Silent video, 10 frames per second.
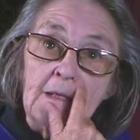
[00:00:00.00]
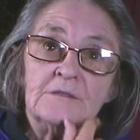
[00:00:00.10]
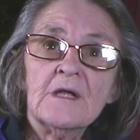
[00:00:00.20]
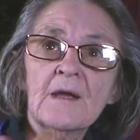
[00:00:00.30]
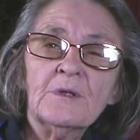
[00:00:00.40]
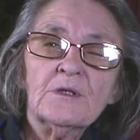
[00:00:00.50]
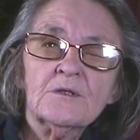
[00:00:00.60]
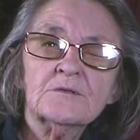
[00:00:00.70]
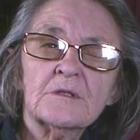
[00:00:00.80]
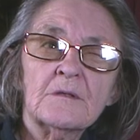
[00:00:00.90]
Yeah,
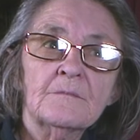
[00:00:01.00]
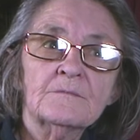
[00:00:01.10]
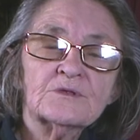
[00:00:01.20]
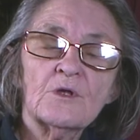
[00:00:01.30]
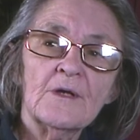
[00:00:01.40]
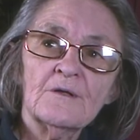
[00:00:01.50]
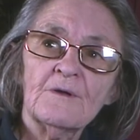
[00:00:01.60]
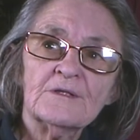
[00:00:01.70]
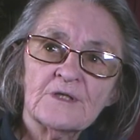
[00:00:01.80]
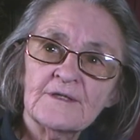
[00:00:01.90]
because Sky
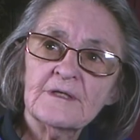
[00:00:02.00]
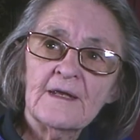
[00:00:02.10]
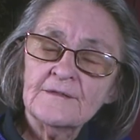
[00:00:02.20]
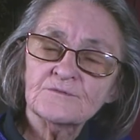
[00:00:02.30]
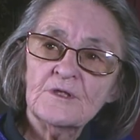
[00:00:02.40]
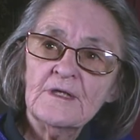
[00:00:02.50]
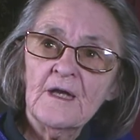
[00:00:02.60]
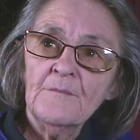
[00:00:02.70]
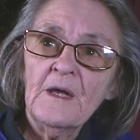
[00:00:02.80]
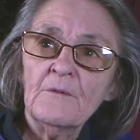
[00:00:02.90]
Crash hadn't actually
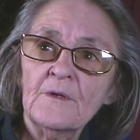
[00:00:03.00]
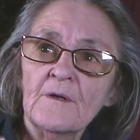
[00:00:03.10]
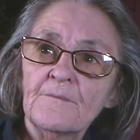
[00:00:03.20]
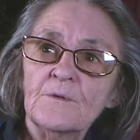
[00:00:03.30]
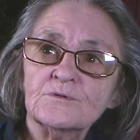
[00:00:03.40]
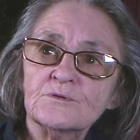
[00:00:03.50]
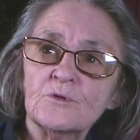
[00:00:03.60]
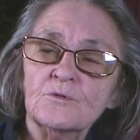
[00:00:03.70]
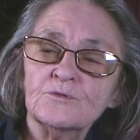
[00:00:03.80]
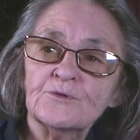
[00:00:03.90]
come out when I first
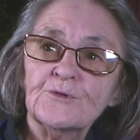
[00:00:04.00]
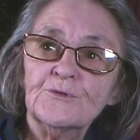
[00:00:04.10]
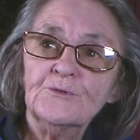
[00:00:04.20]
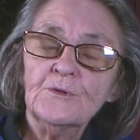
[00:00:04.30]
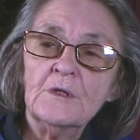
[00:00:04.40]
talked to